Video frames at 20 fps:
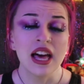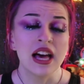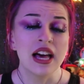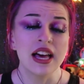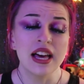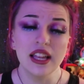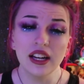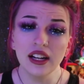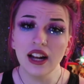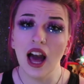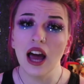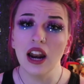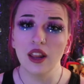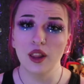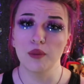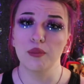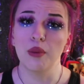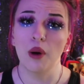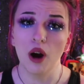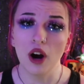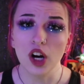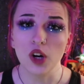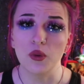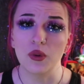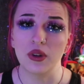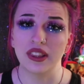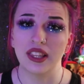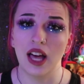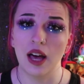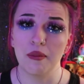hit it out of the park
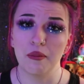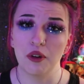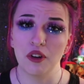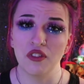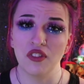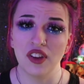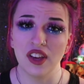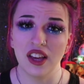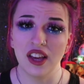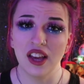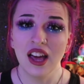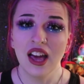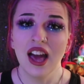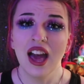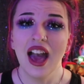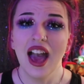with that movie.